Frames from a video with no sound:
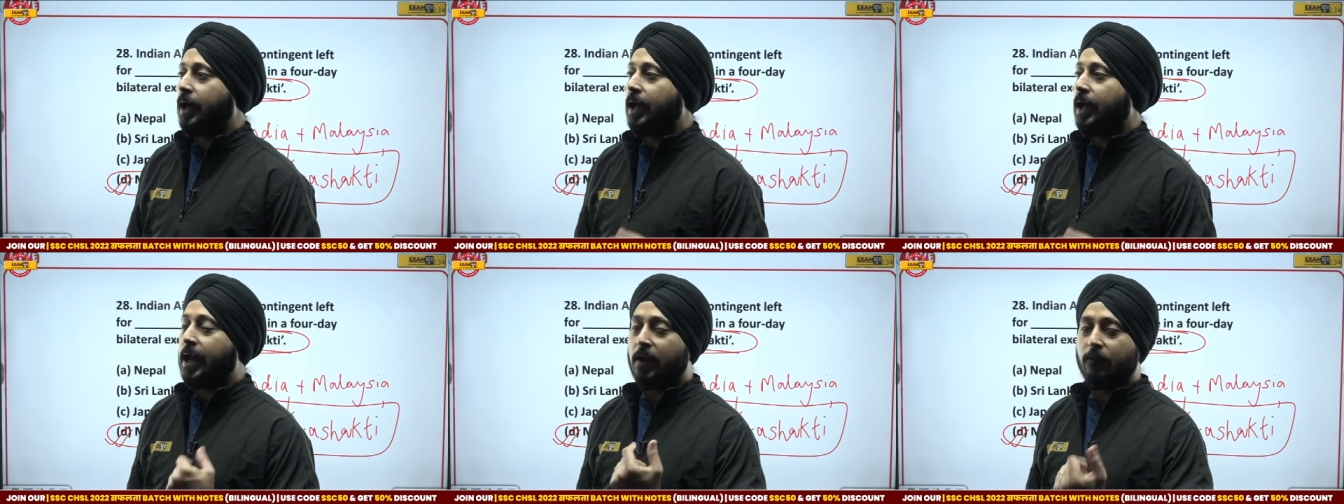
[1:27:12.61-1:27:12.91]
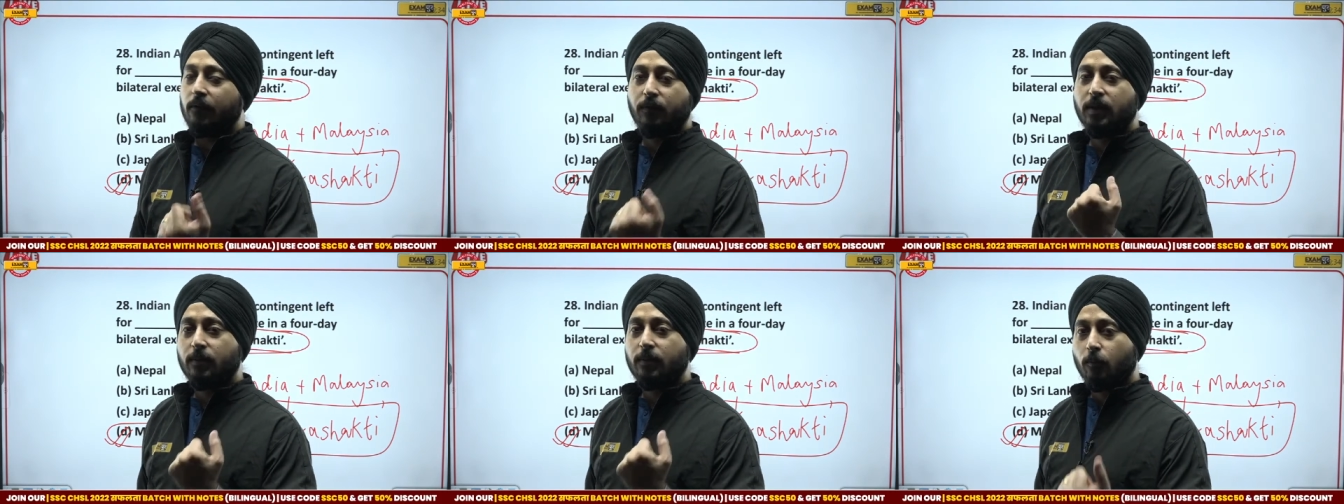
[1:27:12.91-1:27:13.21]

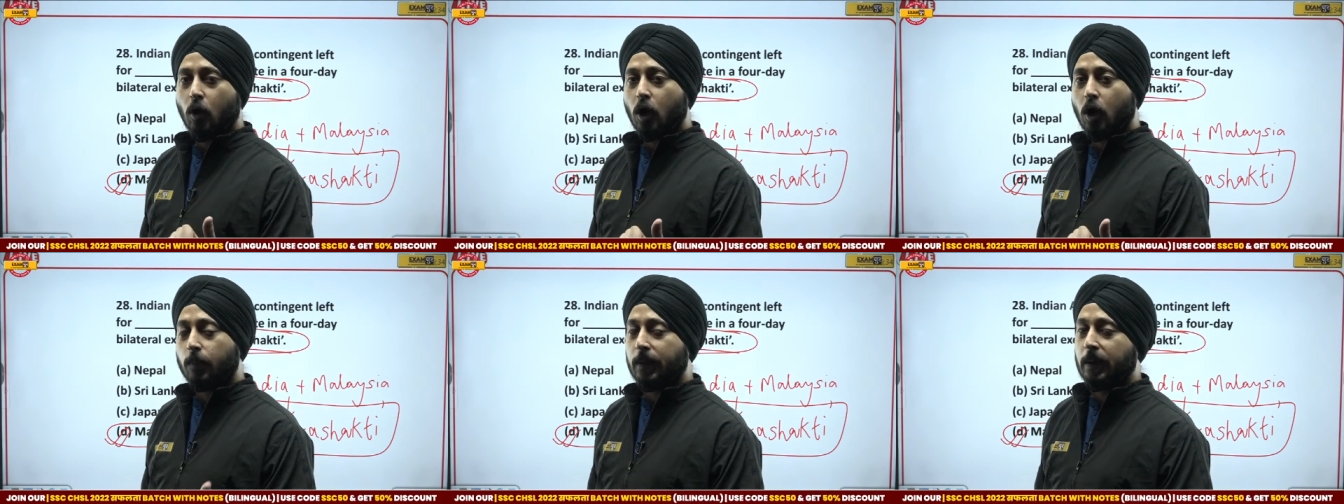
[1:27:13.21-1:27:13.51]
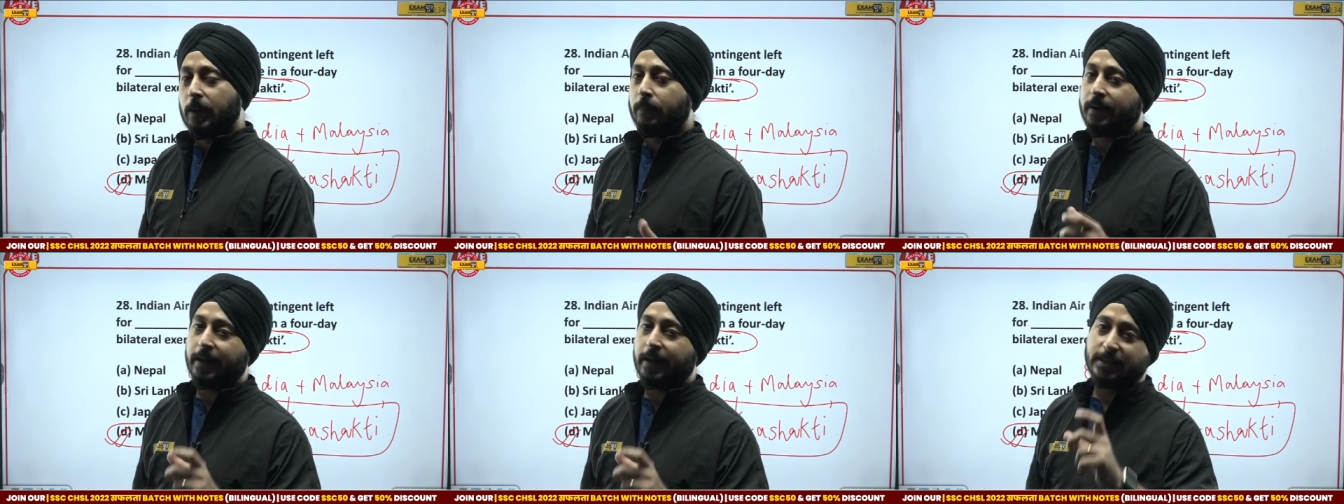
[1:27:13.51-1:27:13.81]
every mock
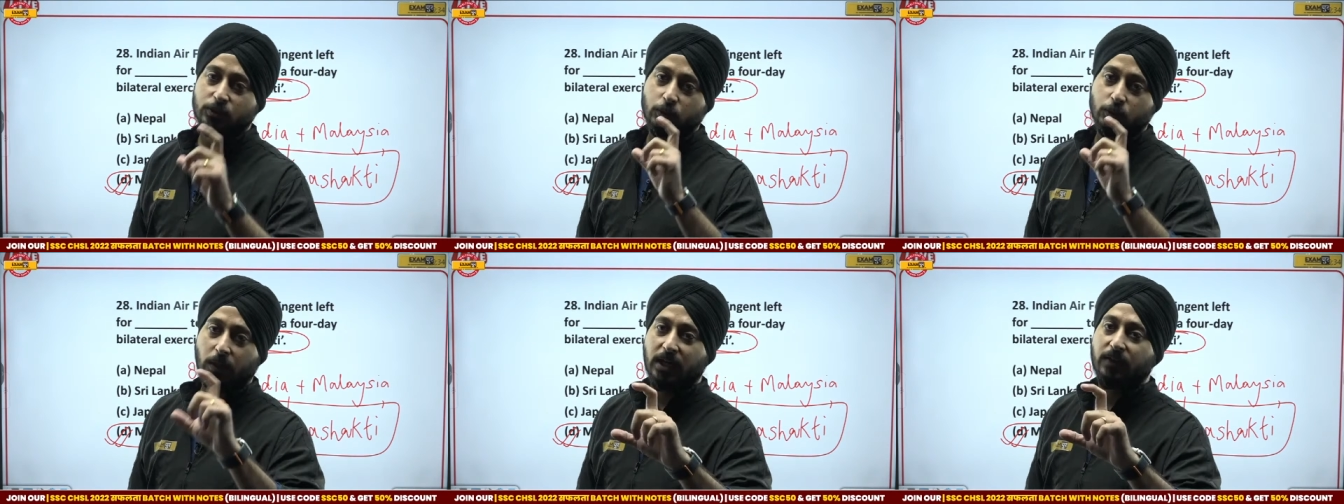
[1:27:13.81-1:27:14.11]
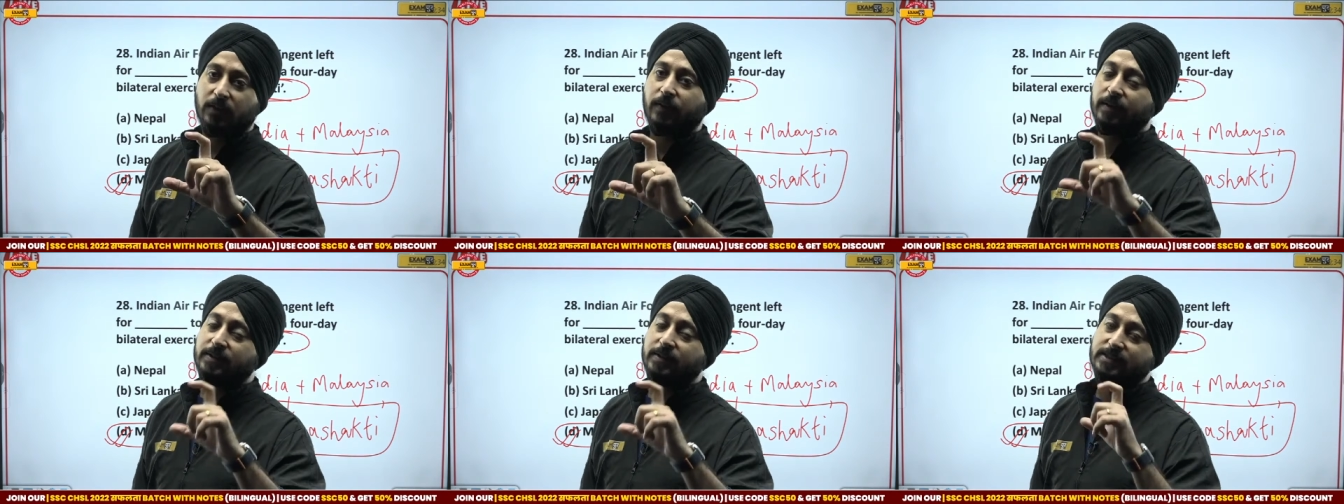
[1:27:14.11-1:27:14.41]
paper has
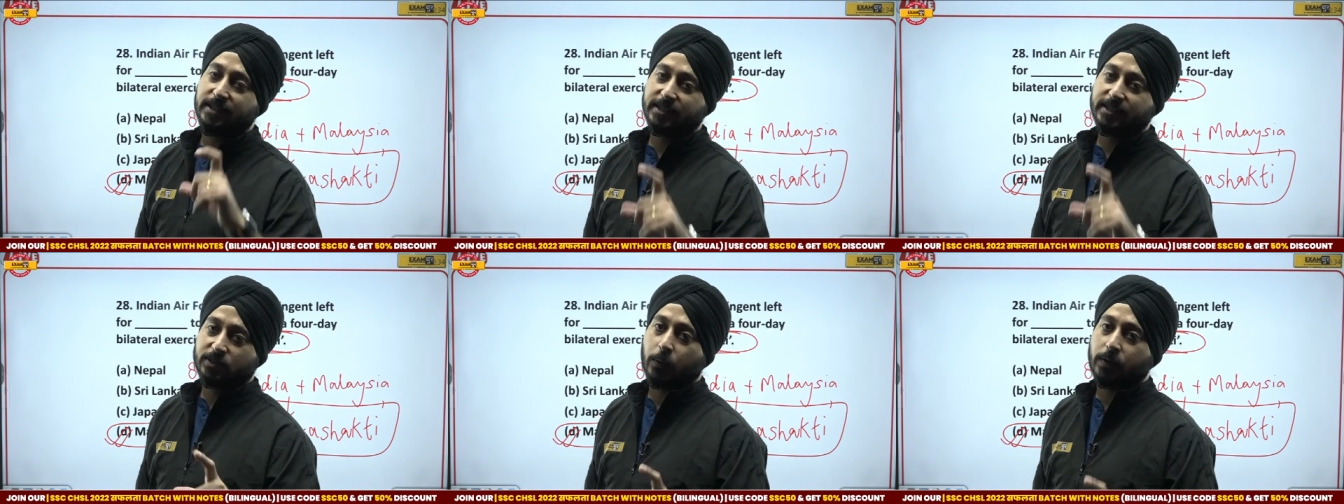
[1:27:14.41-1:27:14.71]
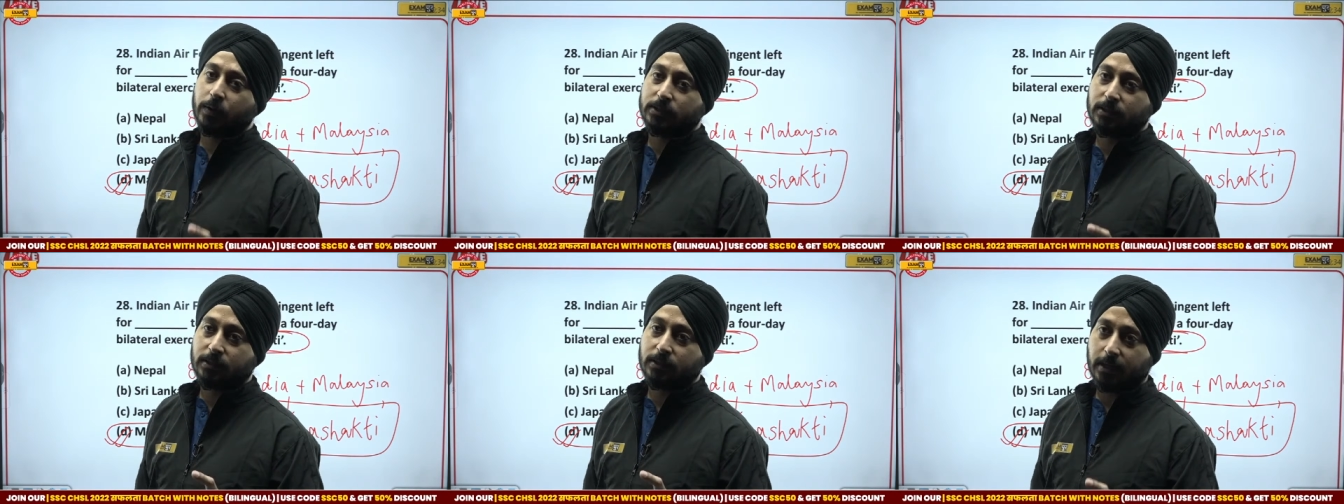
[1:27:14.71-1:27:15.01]
25 GS
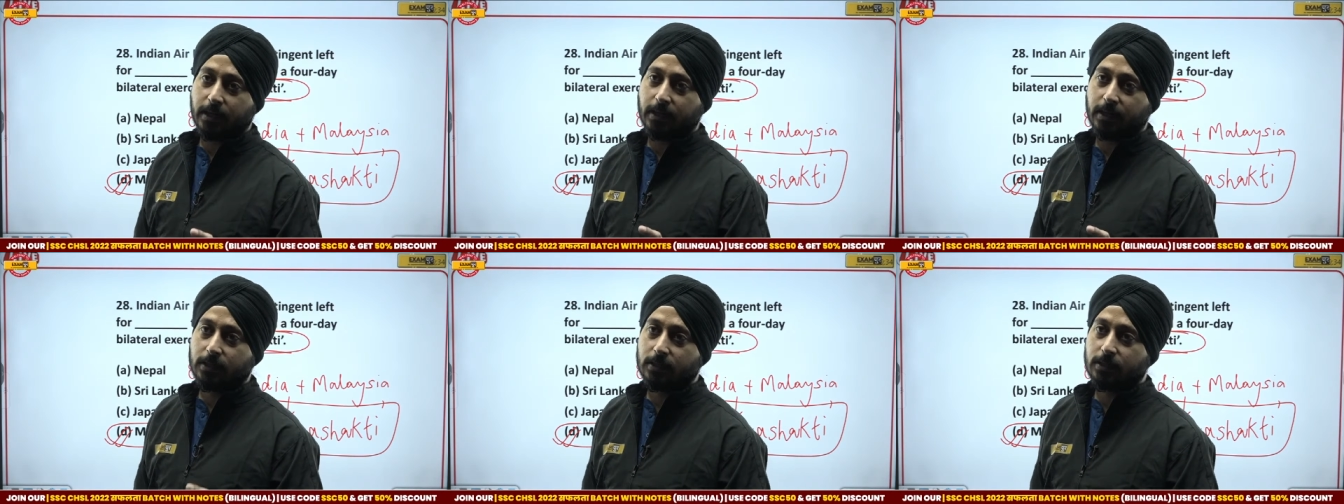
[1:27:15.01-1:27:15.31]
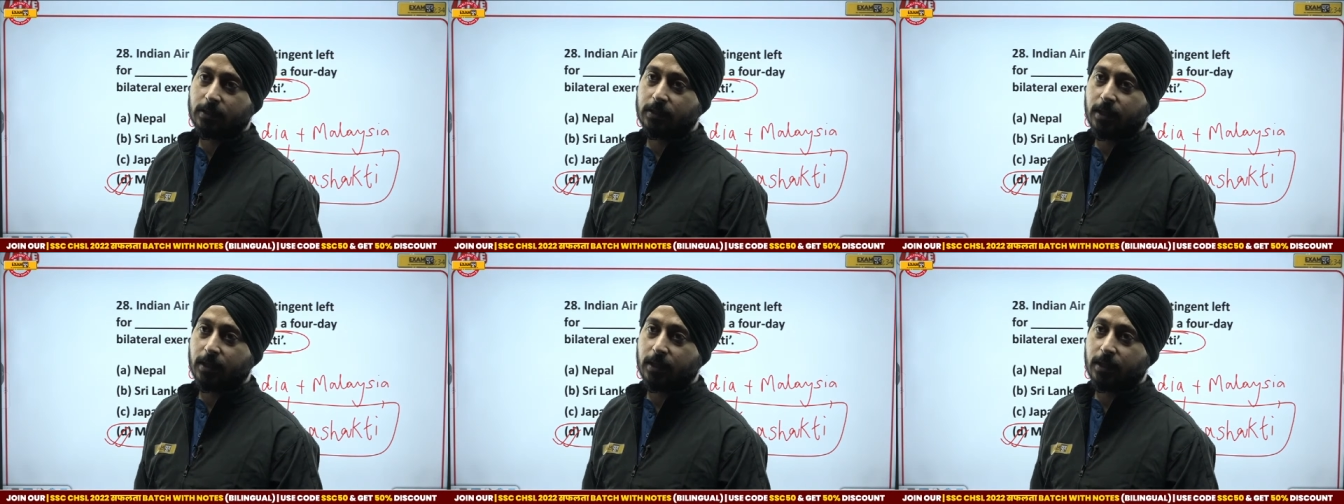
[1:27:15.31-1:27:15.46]
question, correct?